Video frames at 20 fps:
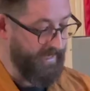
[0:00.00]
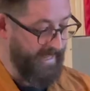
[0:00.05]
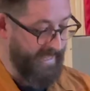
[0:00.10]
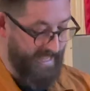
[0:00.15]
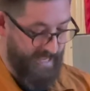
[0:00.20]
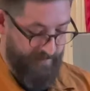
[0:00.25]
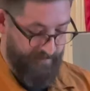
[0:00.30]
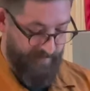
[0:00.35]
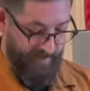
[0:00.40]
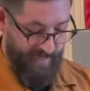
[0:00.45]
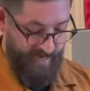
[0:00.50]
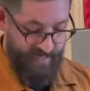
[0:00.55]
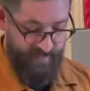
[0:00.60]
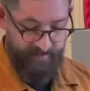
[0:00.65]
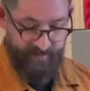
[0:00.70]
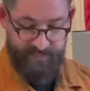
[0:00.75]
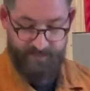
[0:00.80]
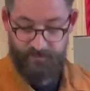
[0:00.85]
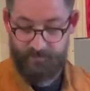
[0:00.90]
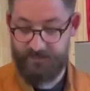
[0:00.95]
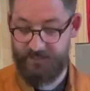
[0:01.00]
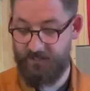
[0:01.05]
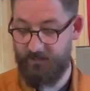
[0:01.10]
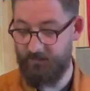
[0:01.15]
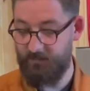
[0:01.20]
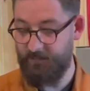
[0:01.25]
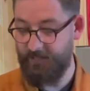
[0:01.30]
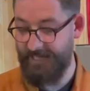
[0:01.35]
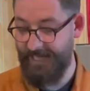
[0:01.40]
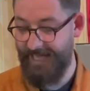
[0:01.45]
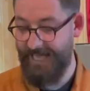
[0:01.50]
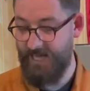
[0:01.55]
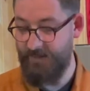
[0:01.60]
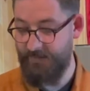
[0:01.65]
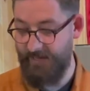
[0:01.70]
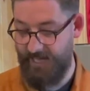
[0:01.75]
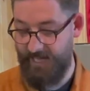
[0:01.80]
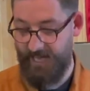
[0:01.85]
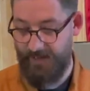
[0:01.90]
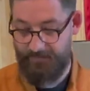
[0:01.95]
Air Paint. This one's called
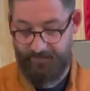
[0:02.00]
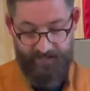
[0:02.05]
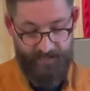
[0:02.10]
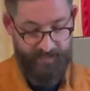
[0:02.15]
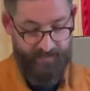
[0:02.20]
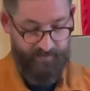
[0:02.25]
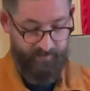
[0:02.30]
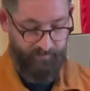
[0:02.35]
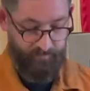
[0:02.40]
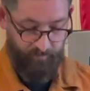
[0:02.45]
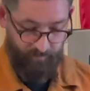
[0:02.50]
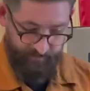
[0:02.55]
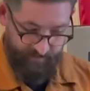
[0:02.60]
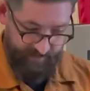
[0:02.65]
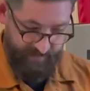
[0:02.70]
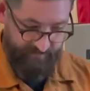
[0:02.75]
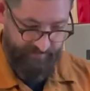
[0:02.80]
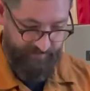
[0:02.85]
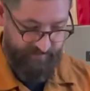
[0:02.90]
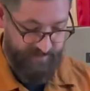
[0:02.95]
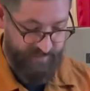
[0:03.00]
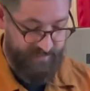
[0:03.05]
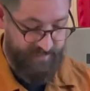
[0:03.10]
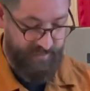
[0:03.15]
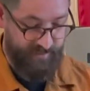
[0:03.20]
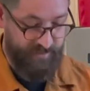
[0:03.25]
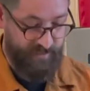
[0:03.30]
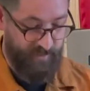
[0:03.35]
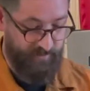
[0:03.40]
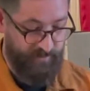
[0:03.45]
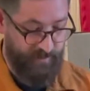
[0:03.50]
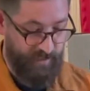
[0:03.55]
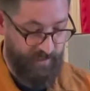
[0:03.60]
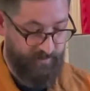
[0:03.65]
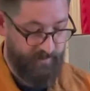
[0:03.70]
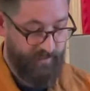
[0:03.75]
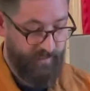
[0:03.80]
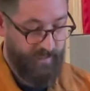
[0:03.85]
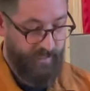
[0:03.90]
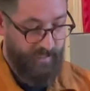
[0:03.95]
Game Air Paint. What the difference is, I don't
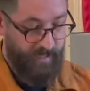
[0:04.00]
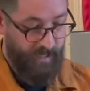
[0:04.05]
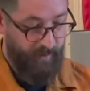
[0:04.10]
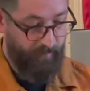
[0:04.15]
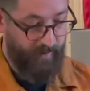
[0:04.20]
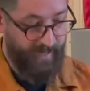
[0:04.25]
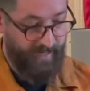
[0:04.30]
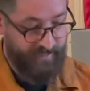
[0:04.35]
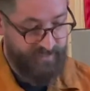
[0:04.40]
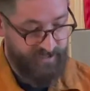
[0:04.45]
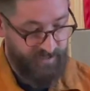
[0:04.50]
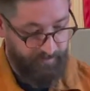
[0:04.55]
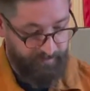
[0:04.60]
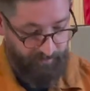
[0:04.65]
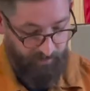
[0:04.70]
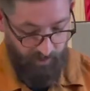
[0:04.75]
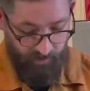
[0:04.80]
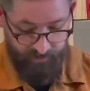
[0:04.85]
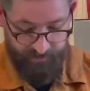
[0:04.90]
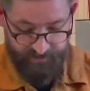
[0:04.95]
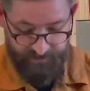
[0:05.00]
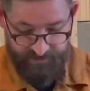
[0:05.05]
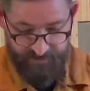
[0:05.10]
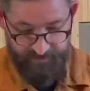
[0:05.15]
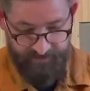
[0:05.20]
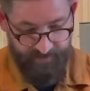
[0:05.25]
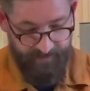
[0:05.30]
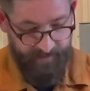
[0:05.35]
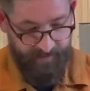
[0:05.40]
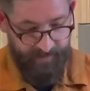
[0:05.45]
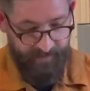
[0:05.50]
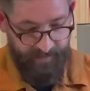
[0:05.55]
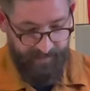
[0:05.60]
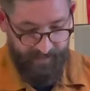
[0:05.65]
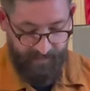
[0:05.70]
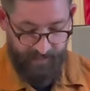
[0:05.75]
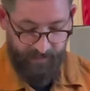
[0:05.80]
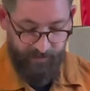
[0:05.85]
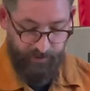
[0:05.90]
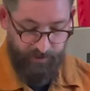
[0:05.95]
know. I went into the bronze,
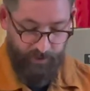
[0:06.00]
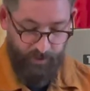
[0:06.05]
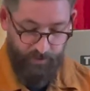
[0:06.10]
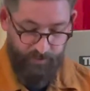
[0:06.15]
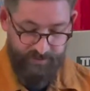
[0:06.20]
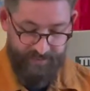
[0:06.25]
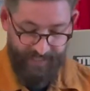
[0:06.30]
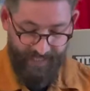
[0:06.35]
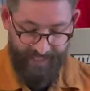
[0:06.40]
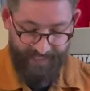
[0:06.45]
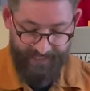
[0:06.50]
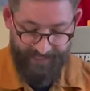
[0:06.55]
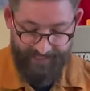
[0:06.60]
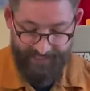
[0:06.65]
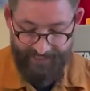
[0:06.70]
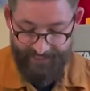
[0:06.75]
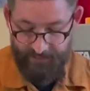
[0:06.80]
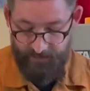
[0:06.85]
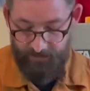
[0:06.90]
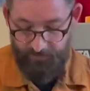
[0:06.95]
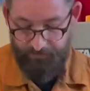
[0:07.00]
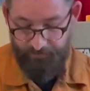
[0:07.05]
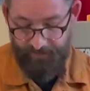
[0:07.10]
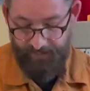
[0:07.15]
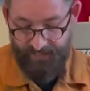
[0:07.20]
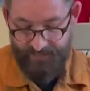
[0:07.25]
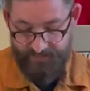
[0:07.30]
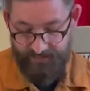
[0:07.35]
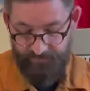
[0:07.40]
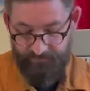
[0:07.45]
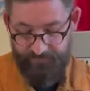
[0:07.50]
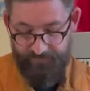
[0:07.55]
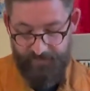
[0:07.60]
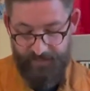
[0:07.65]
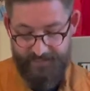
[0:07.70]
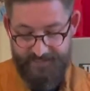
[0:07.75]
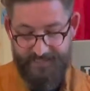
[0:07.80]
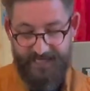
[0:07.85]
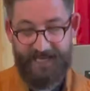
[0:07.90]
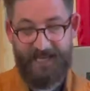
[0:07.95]
used a little bit of
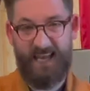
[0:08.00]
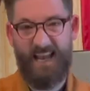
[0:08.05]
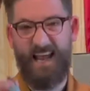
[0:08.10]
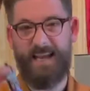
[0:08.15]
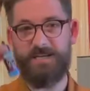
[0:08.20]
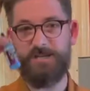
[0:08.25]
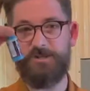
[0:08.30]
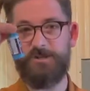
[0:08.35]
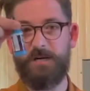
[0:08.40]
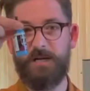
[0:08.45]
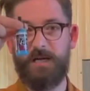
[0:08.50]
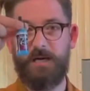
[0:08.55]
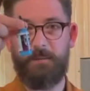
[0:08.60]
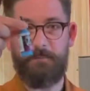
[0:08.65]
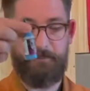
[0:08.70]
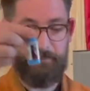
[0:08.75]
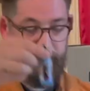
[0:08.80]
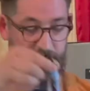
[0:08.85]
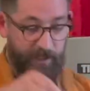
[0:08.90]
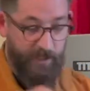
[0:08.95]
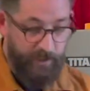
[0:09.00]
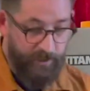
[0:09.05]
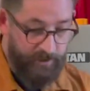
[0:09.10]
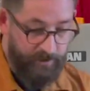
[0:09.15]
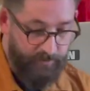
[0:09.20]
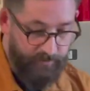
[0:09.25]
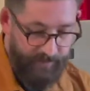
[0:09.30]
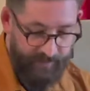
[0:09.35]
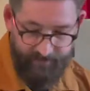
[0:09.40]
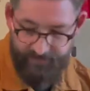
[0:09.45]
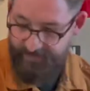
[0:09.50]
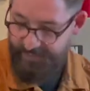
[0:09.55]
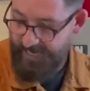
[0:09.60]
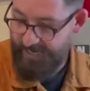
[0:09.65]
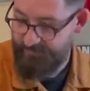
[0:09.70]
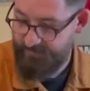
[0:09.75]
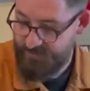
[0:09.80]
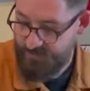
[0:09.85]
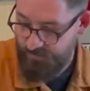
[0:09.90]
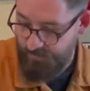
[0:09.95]
this electric blue in
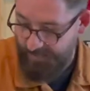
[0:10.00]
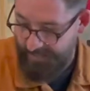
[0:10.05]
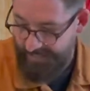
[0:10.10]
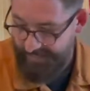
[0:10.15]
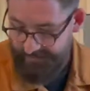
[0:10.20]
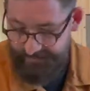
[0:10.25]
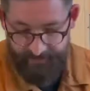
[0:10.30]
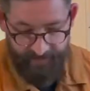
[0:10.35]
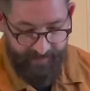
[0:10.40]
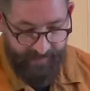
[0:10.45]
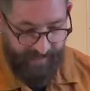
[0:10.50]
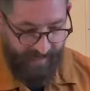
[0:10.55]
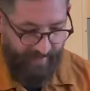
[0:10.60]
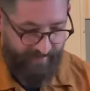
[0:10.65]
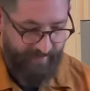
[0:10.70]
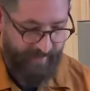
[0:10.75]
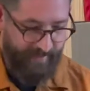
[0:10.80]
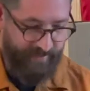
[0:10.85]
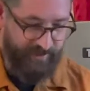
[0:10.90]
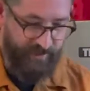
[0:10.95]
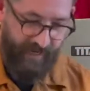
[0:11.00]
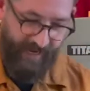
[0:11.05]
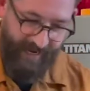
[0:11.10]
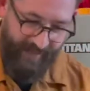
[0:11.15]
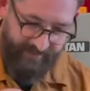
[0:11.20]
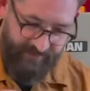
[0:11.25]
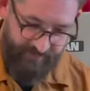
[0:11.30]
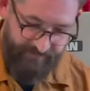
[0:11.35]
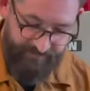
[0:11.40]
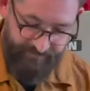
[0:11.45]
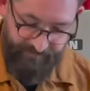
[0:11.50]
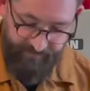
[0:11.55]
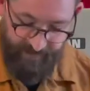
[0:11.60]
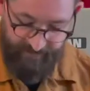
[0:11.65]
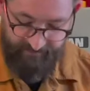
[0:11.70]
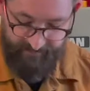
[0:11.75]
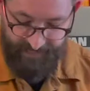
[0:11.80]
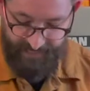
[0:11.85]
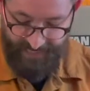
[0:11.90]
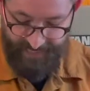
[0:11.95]
there as well, and then at the
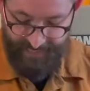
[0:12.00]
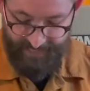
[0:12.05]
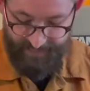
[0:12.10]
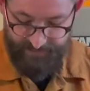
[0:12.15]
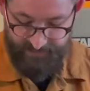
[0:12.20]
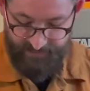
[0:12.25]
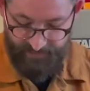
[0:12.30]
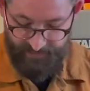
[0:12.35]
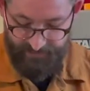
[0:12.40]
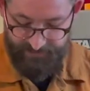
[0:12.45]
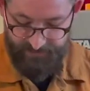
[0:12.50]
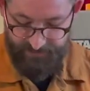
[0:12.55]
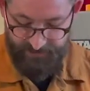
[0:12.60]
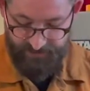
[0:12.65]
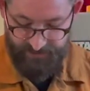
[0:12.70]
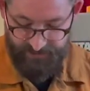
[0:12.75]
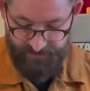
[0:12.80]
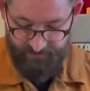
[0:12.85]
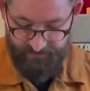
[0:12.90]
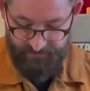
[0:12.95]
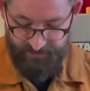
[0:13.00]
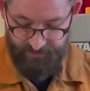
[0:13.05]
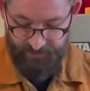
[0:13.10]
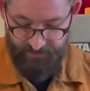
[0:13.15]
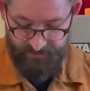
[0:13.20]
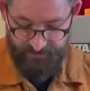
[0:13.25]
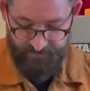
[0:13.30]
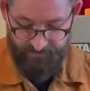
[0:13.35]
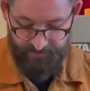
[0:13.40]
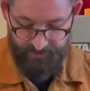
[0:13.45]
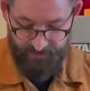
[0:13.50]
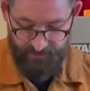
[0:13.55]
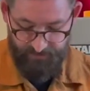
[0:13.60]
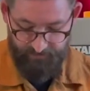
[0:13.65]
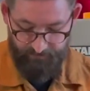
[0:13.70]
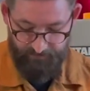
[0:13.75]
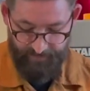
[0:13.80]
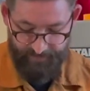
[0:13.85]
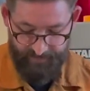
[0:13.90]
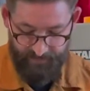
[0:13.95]
very end, I just used some of the
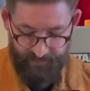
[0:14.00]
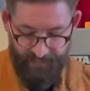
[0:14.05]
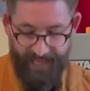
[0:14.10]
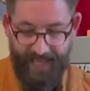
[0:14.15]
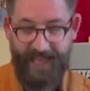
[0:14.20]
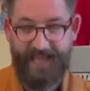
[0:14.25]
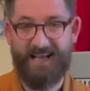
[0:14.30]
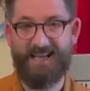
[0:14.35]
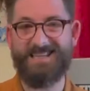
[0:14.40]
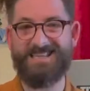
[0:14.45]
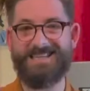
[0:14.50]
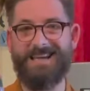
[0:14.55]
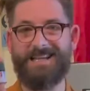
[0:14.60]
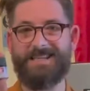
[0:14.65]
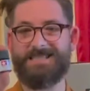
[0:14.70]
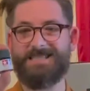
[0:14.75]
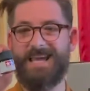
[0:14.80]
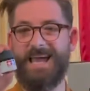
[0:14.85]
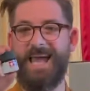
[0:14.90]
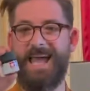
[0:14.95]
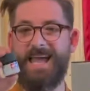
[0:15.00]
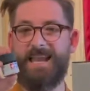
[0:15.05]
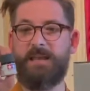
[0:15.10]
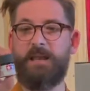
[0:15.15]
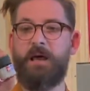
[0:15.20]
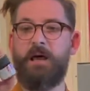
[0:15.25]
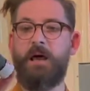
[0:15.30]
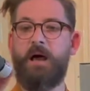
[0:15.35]
Gunmetal X10.